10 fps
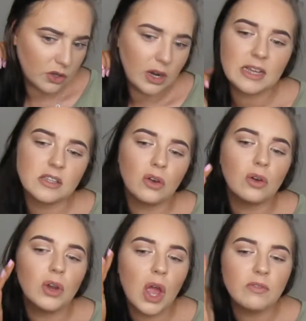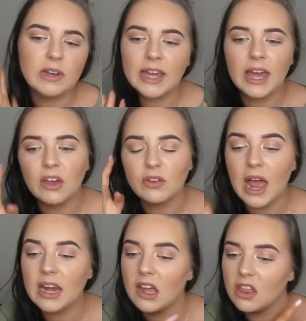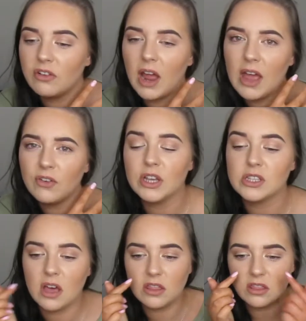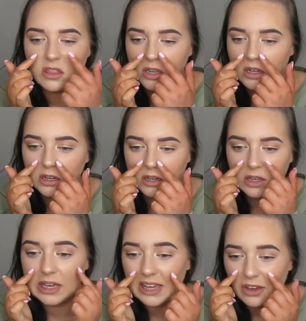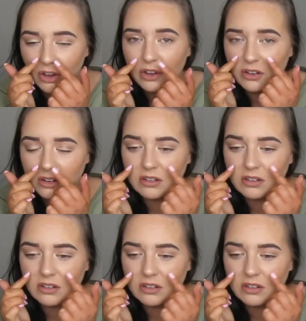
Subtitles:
Hasn't gone overly cakey on any other areas other than here.